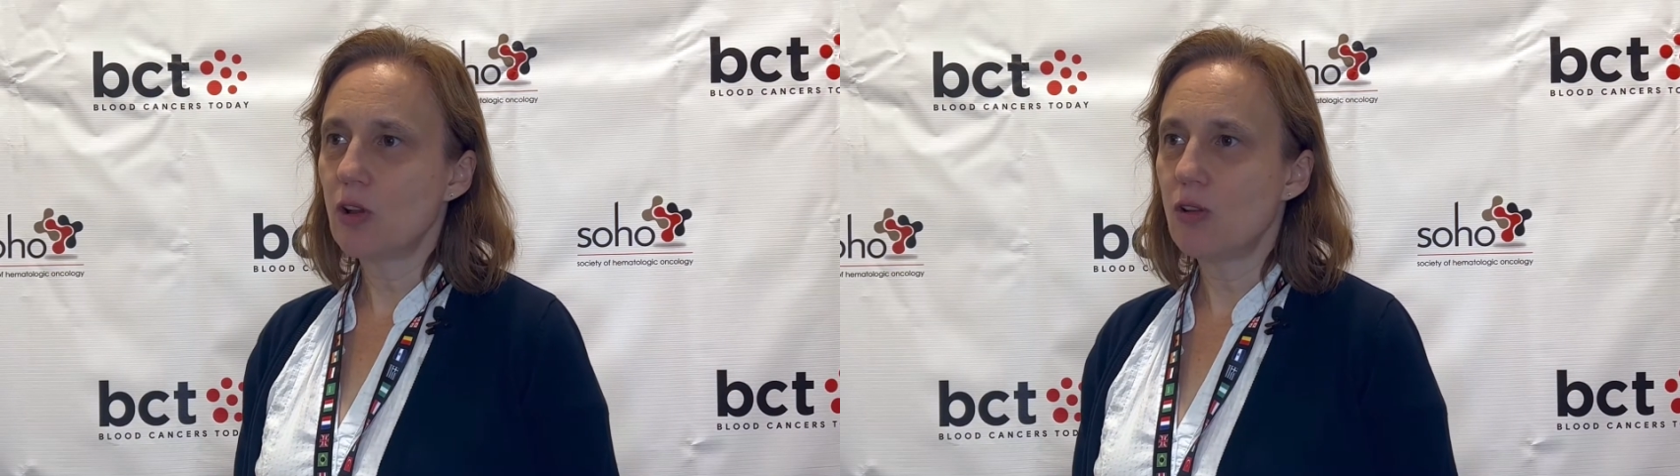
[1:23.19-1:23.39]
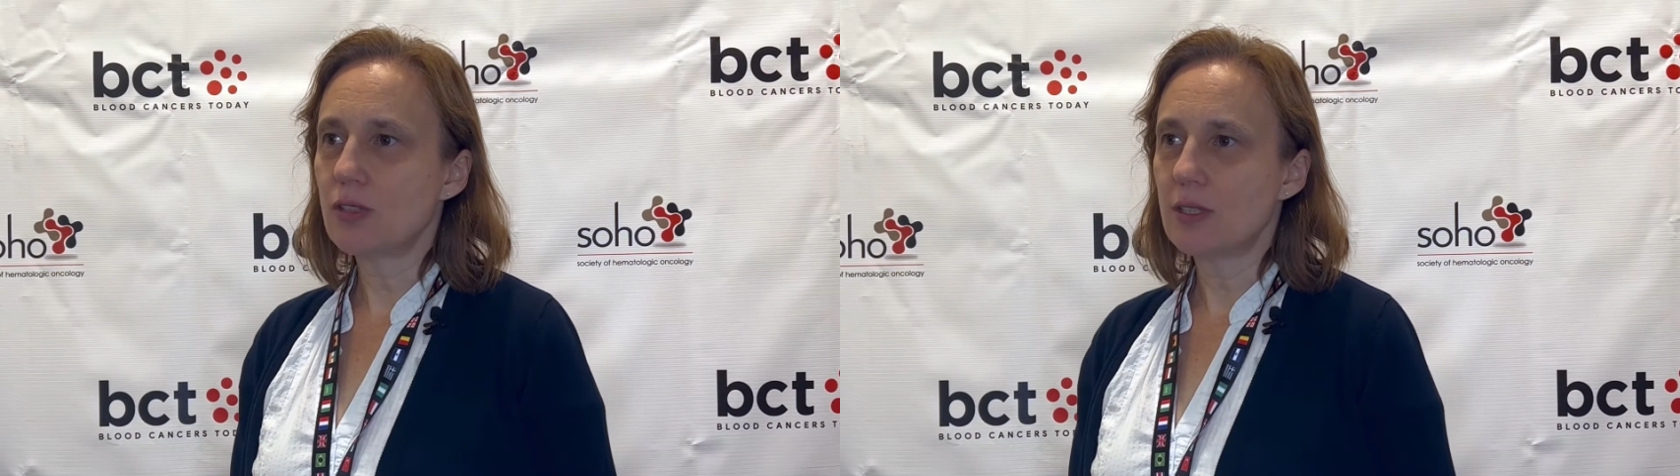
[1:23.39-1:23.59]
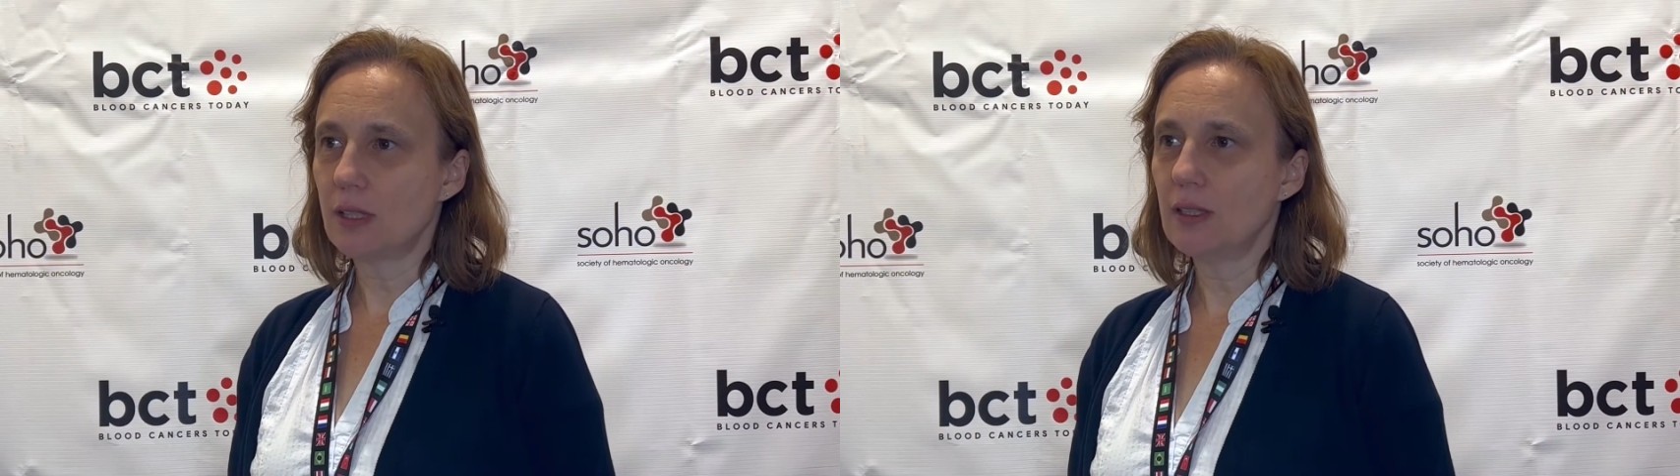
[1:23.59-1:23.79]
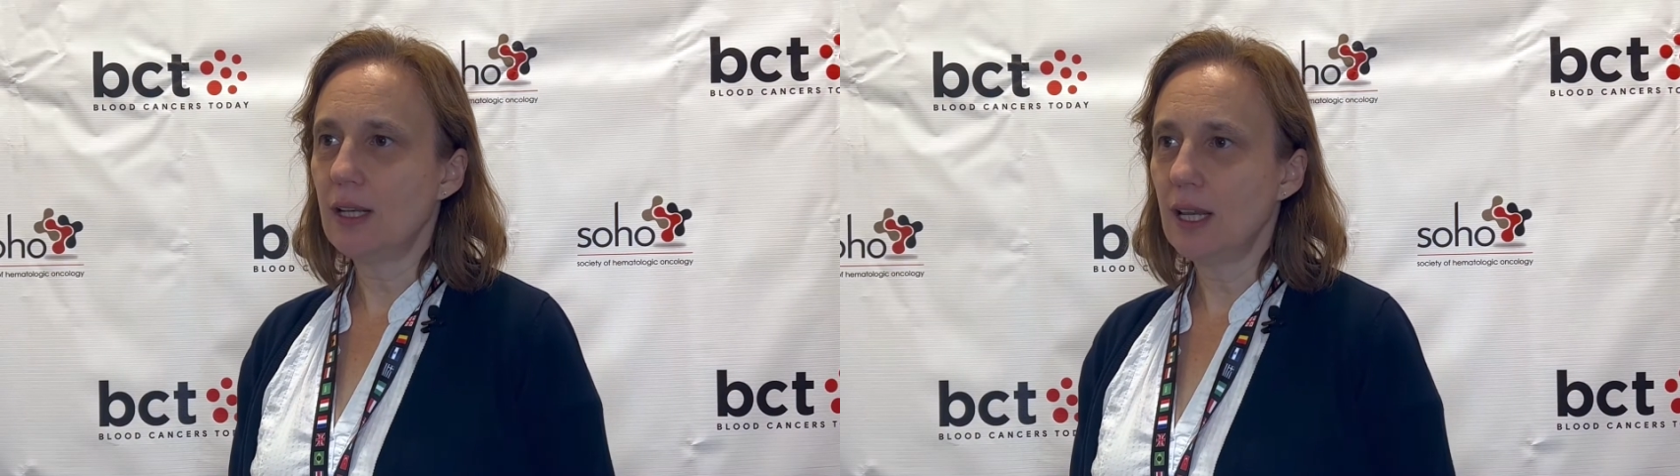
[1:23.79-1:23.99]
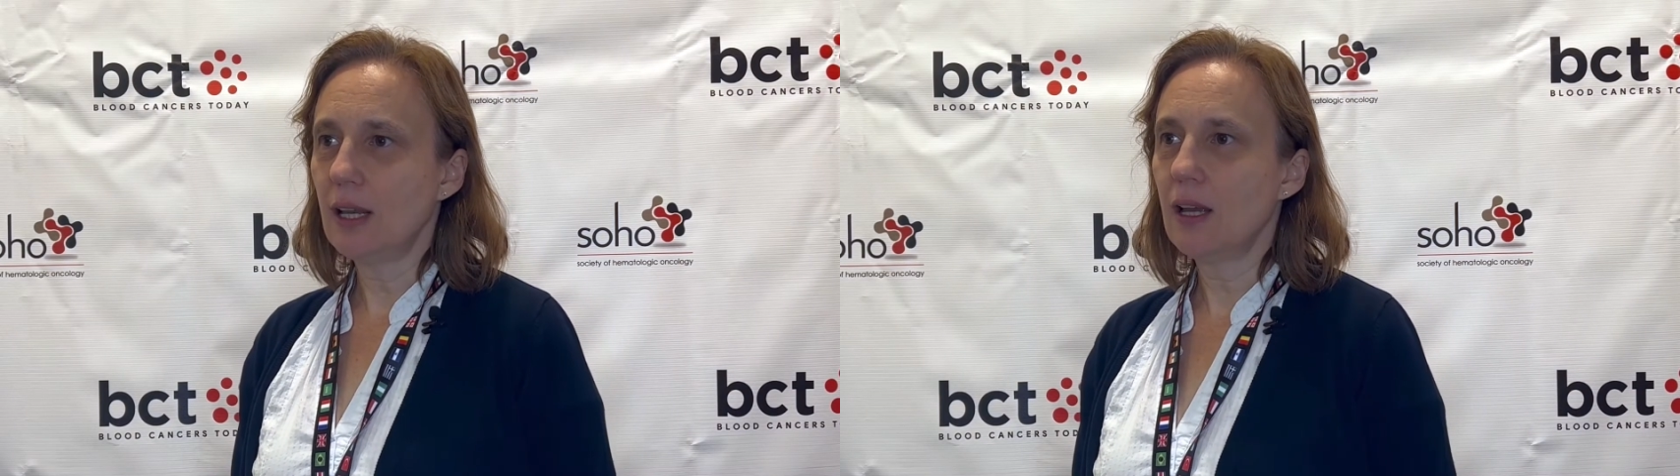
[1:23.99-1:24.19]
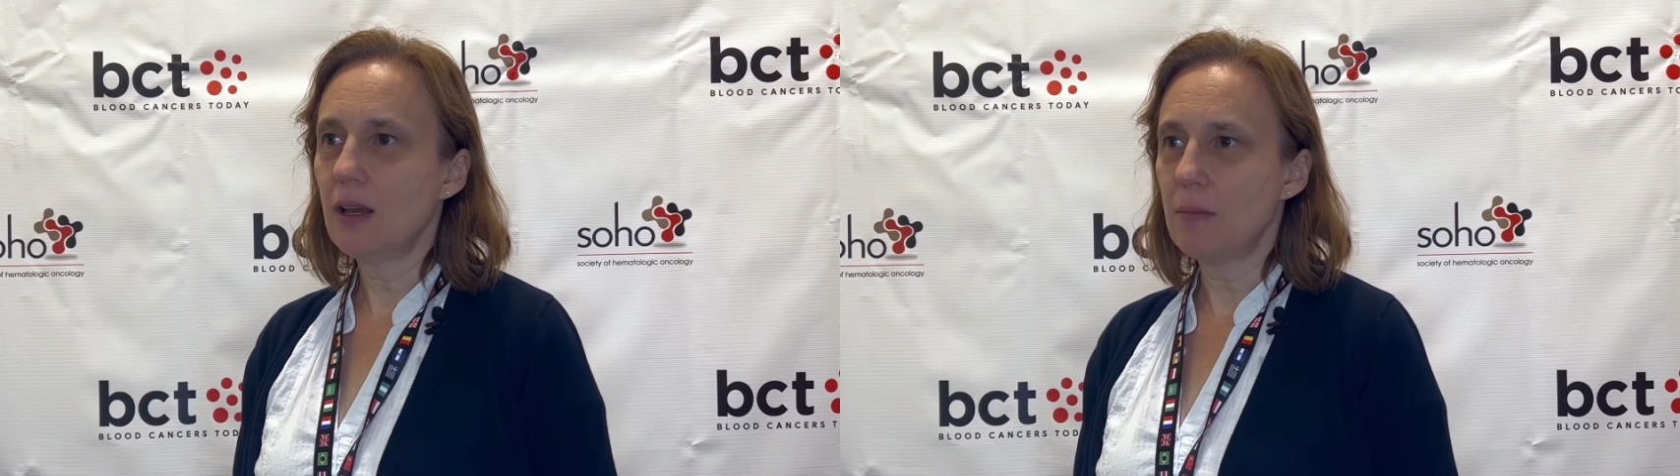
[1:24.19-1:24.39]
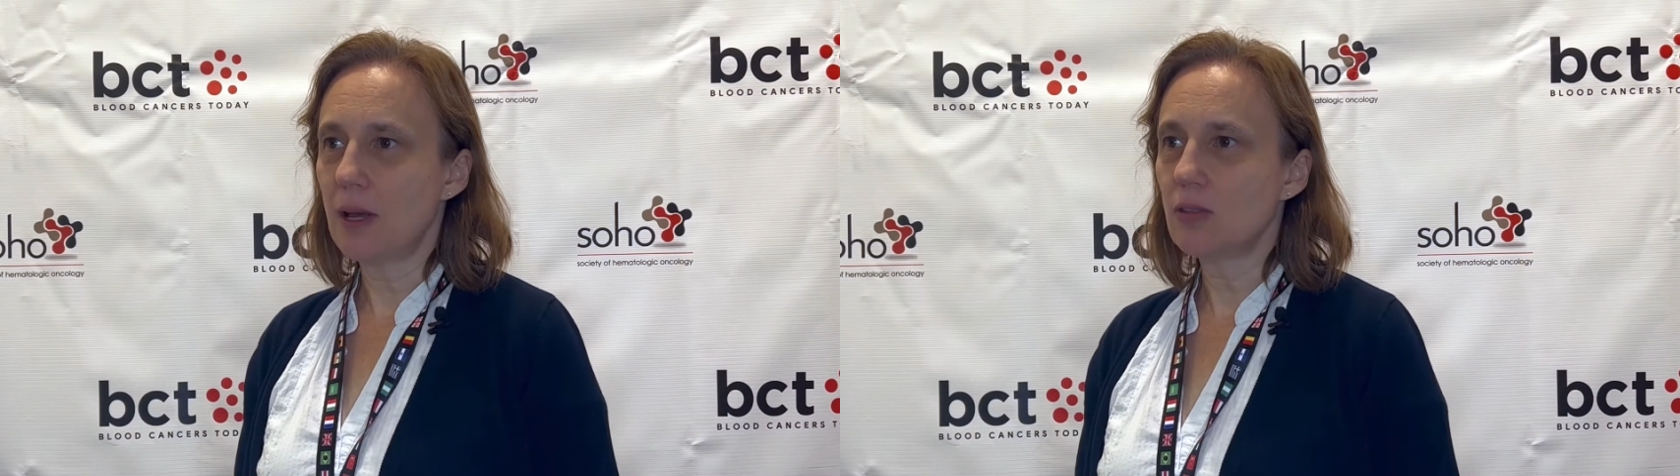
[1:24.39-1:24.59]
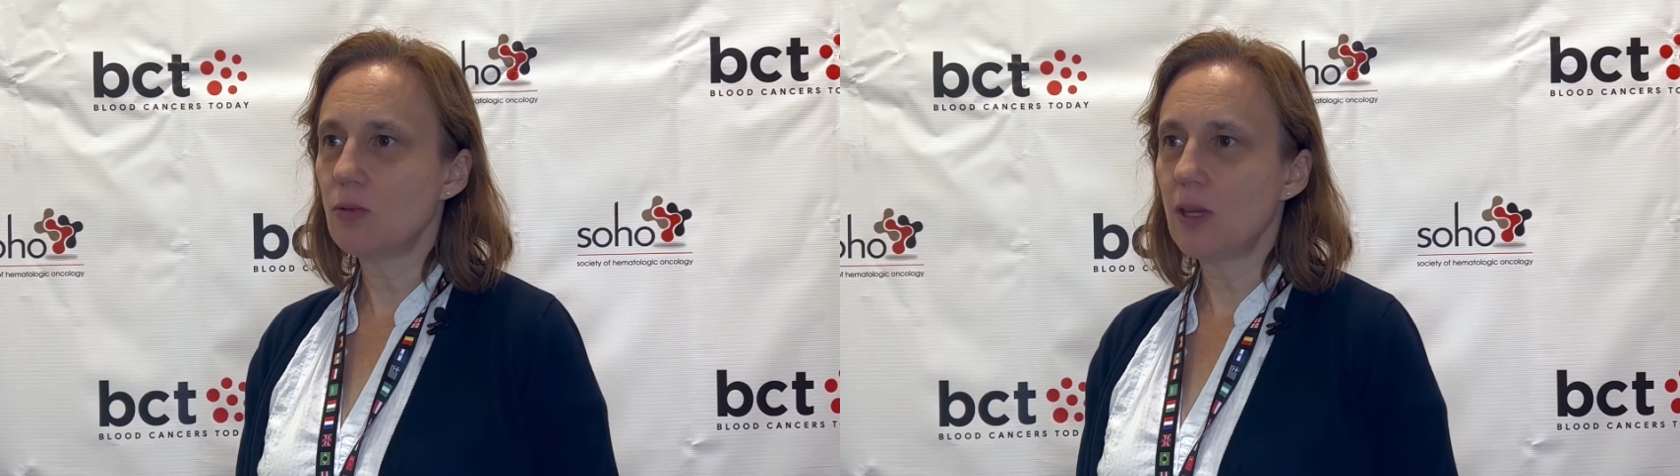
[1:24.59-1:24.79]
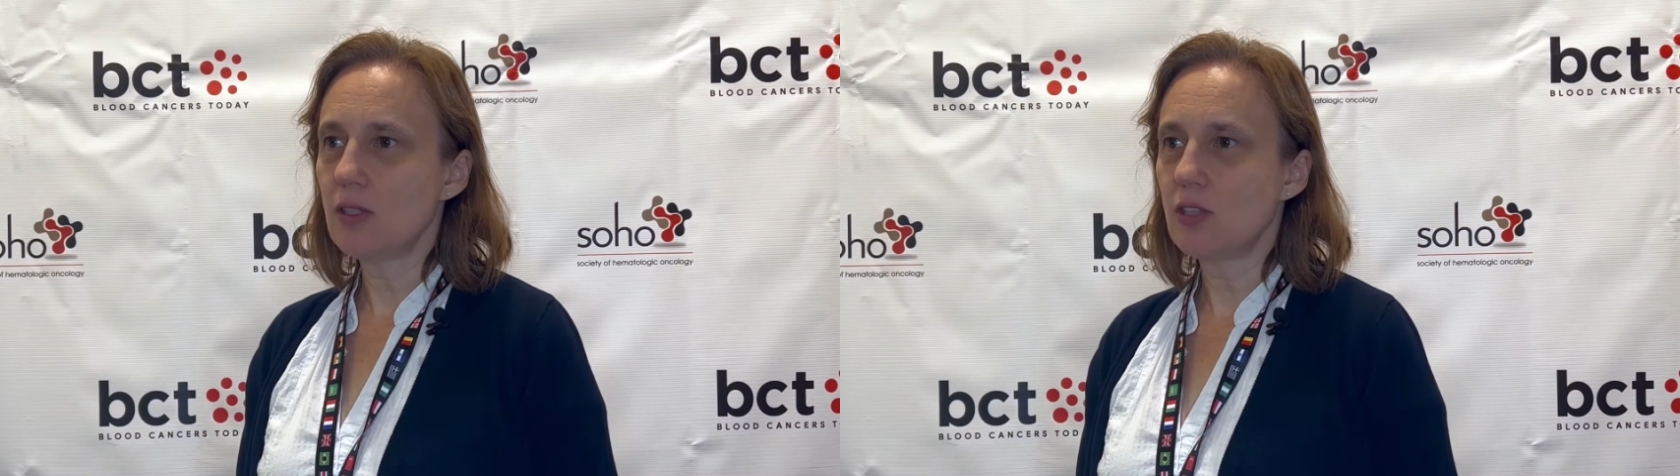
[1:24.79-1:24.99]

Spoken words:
call signaling pathways,